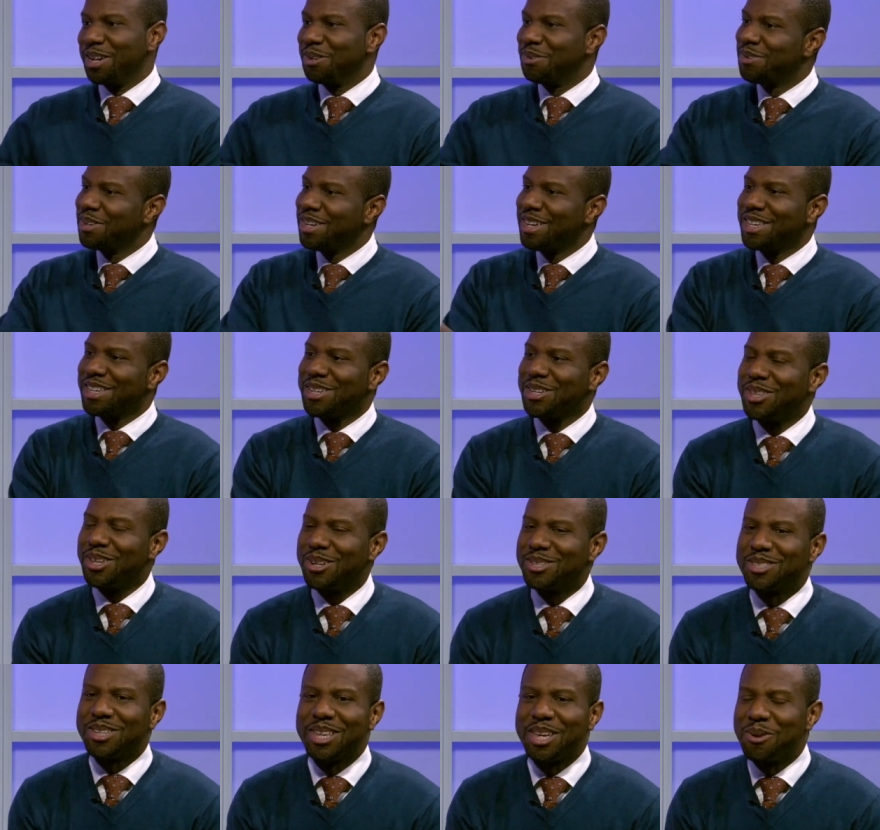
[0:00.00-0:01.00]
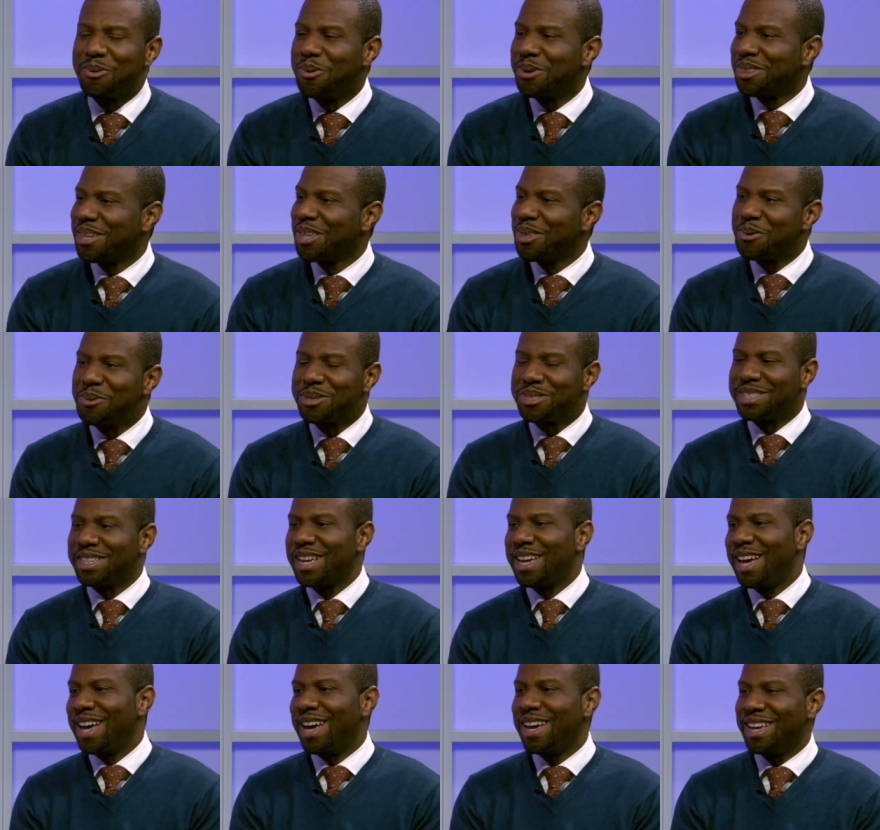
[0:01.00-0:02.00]
Your life yeah. You know, so they, want, they don't want you
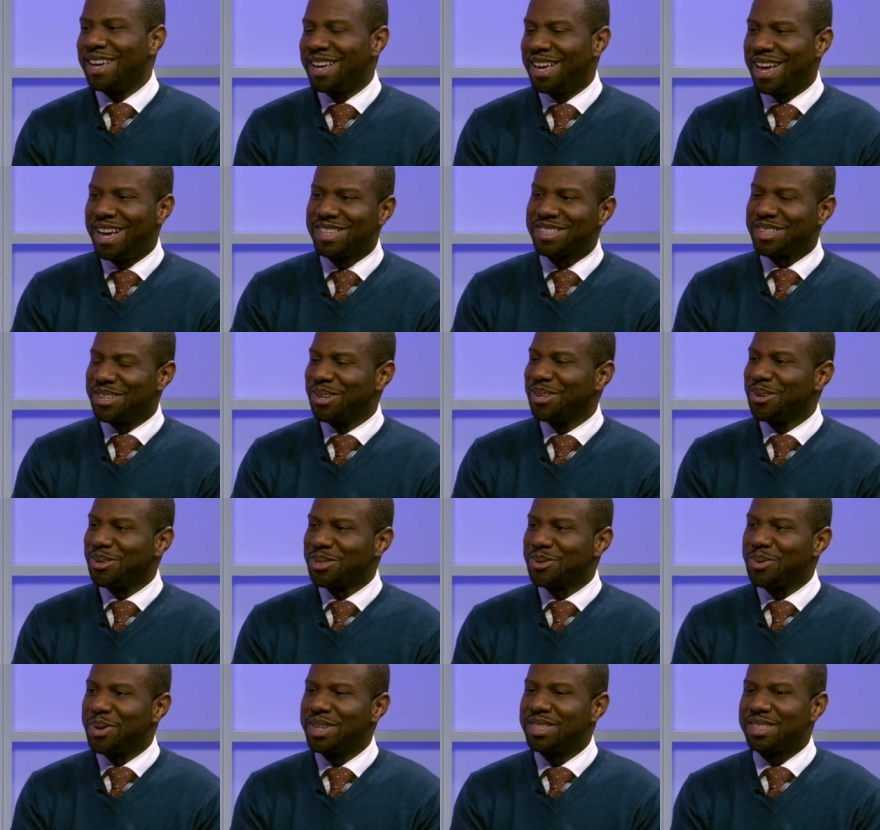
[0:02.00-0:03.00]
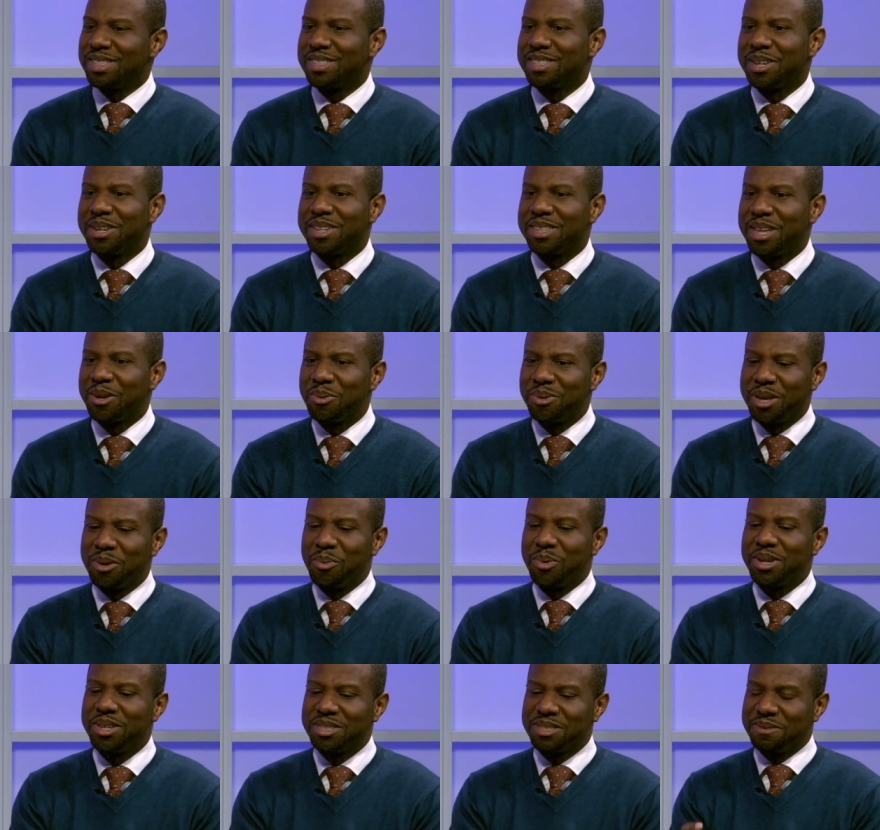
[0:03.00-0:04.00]
to ask all those questions. They, they, they
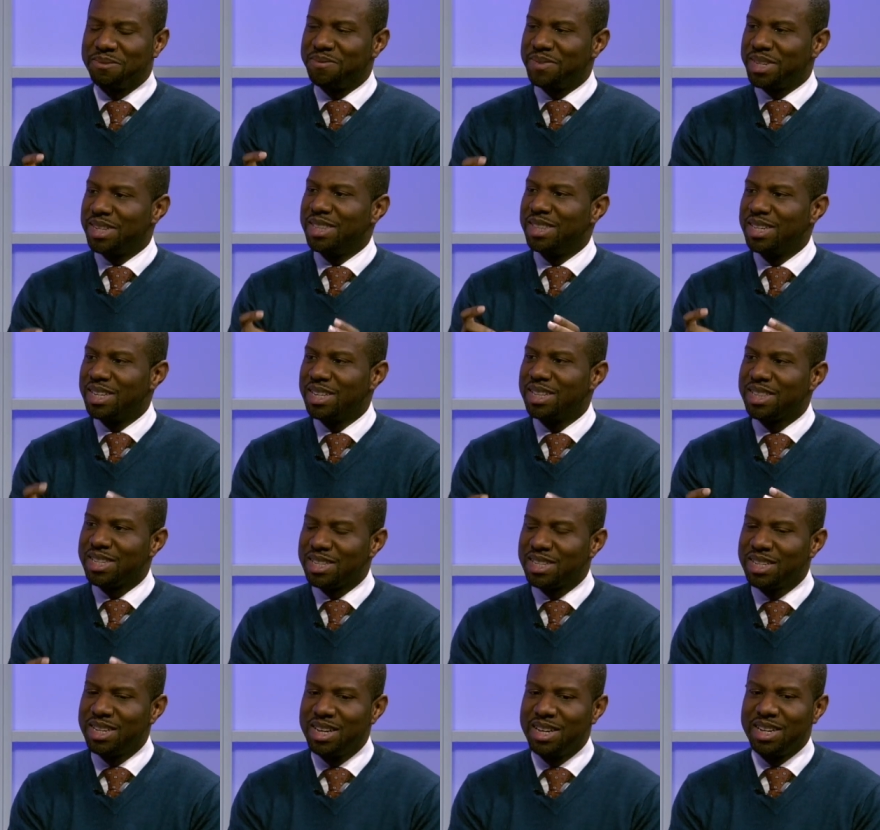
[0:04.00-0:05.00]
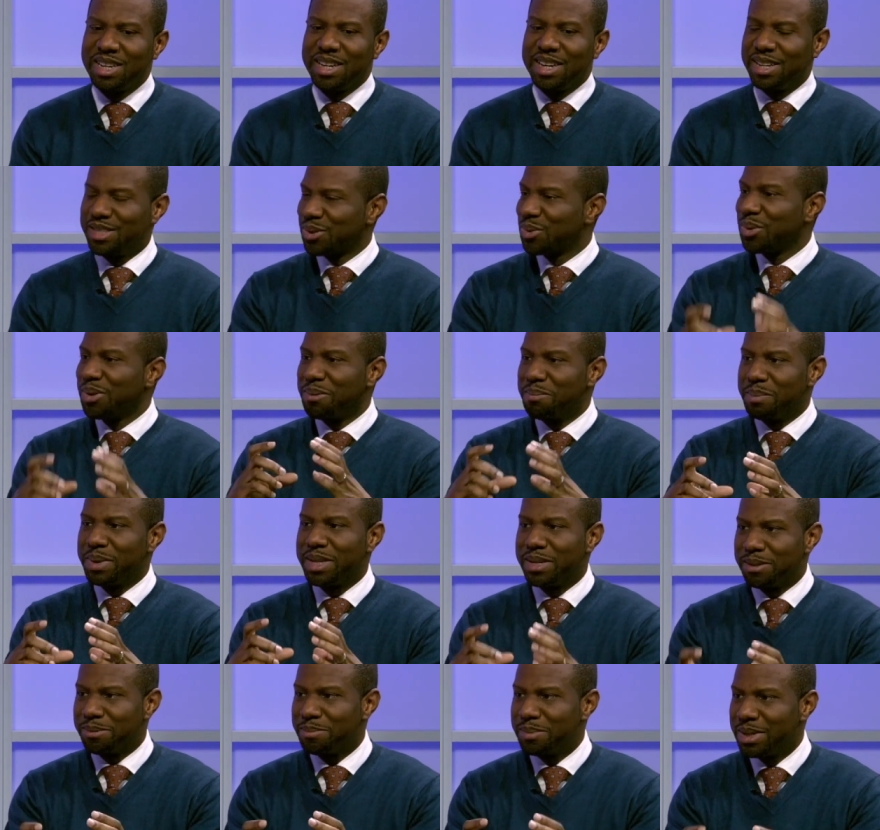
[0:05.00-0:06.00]
want it to fit neatly into a
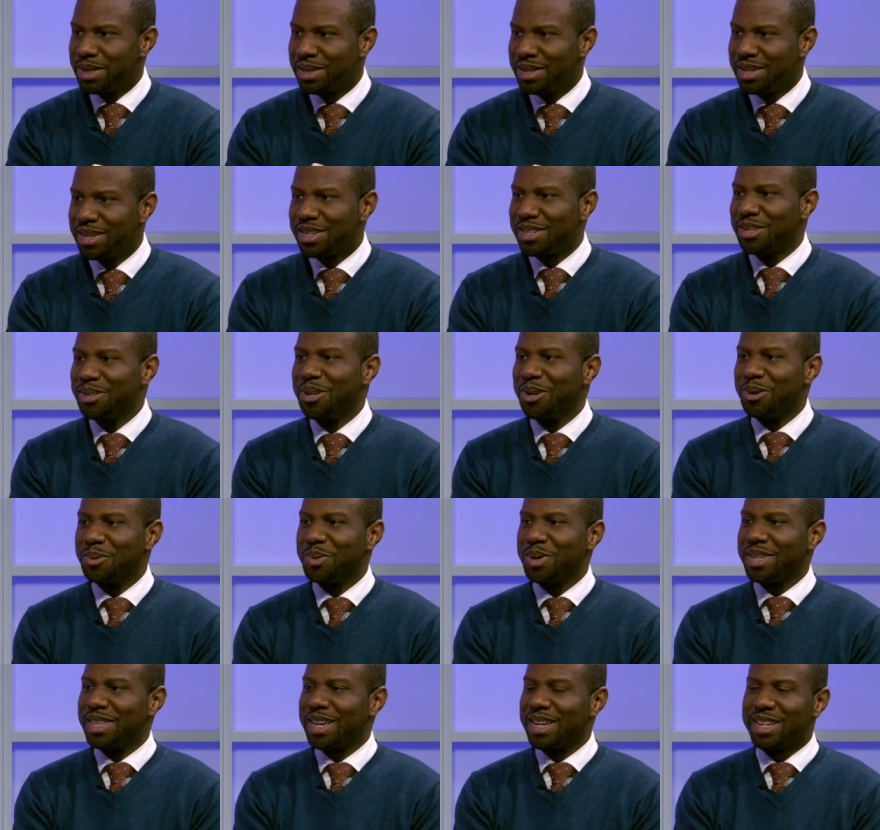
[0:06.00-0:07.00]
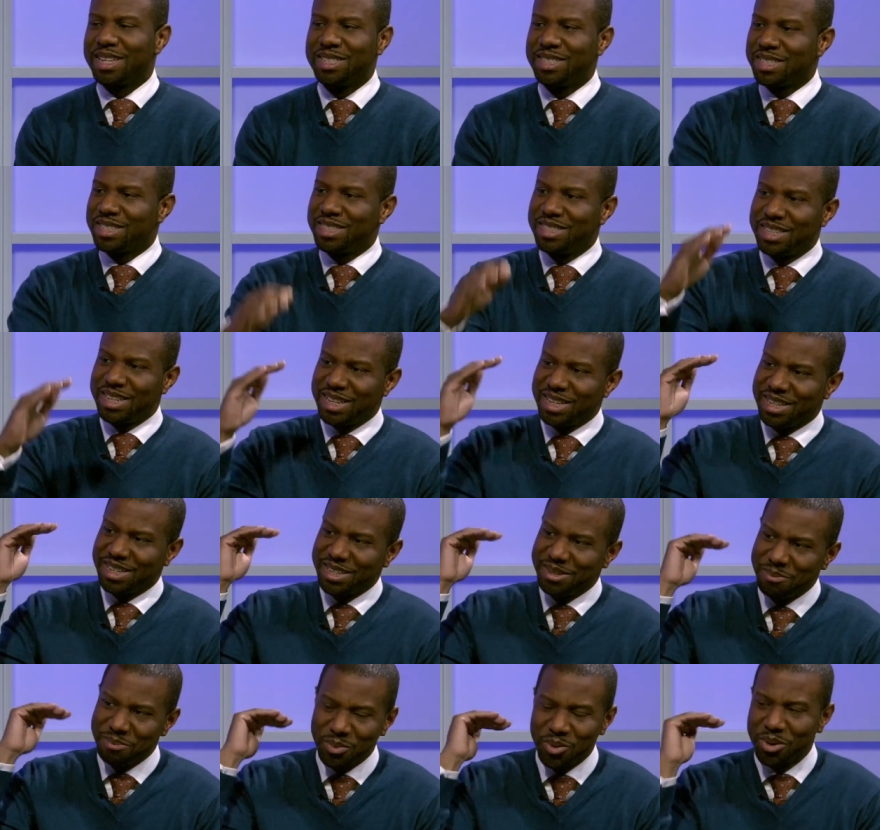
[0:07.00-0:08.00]
meme, you know, where they could just
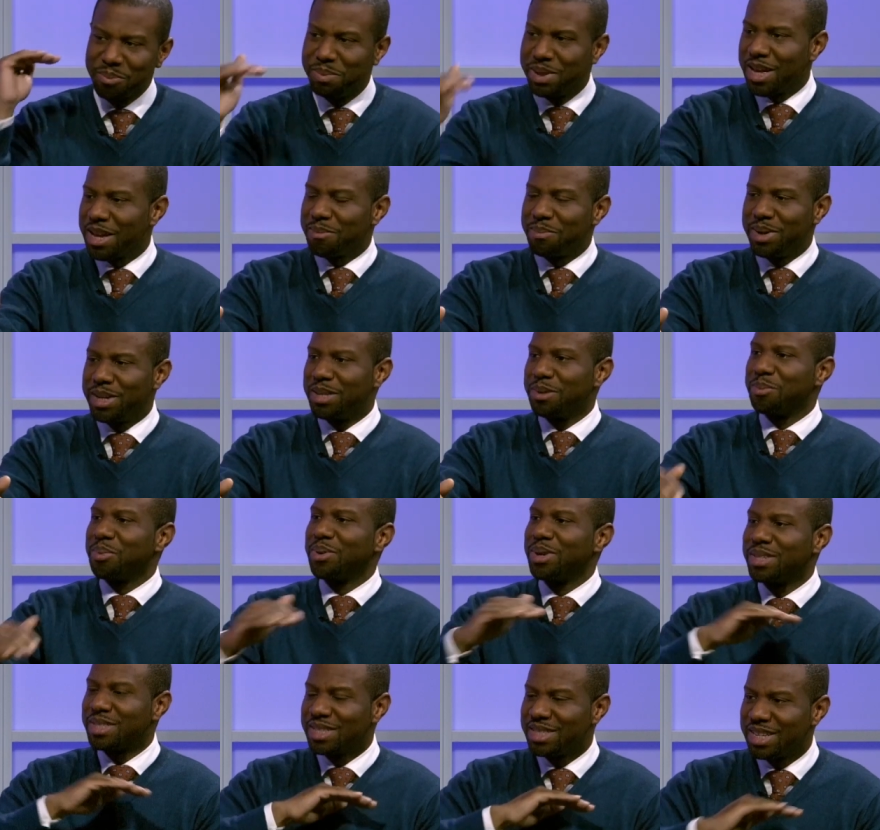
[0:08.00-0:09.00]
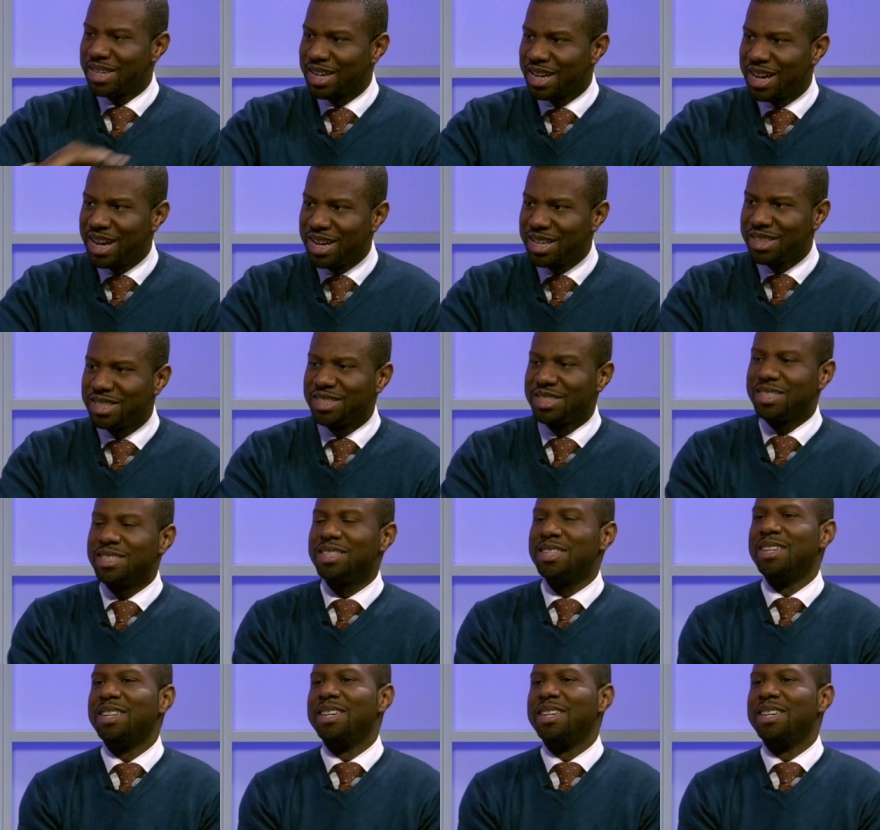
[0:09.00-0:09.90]
say more black men in prison than college.